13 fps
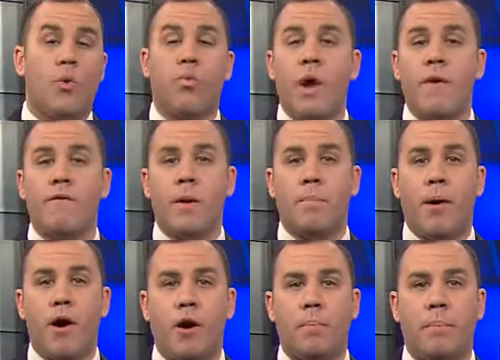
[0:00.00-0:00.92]
Riverton
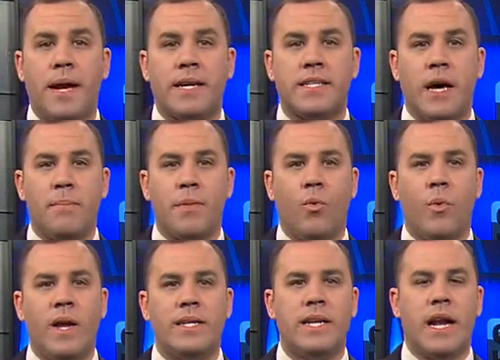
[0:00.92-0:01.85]
Parke picks up the
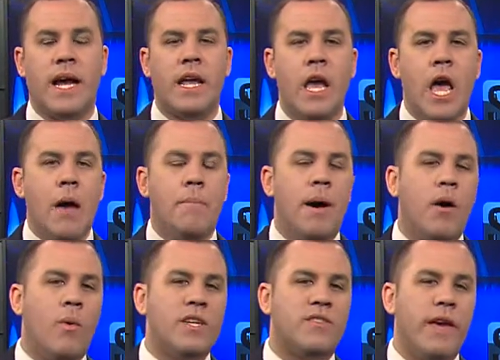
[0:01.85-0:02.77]
win tonight,
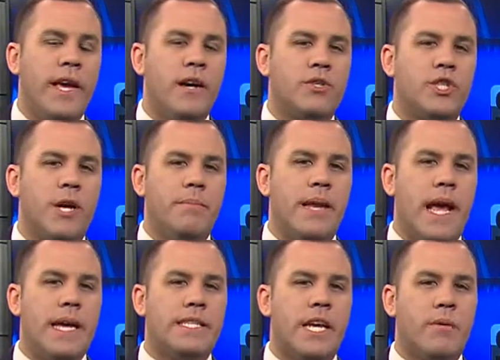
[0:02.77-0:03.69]
but West Vigo's
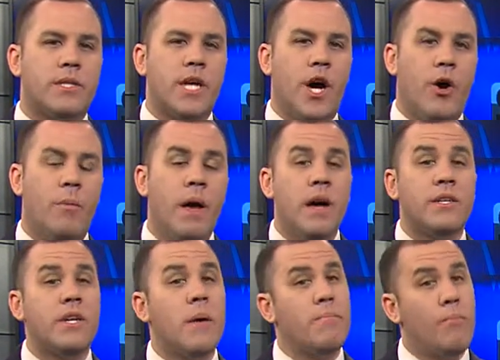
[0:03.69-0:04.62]
gymnasium was home
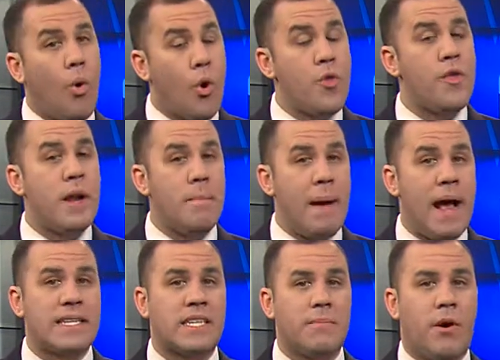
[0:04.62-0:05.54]
to more than a
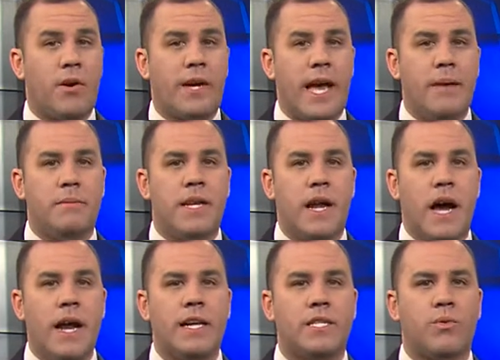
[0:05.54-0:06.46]
basketball game tonight.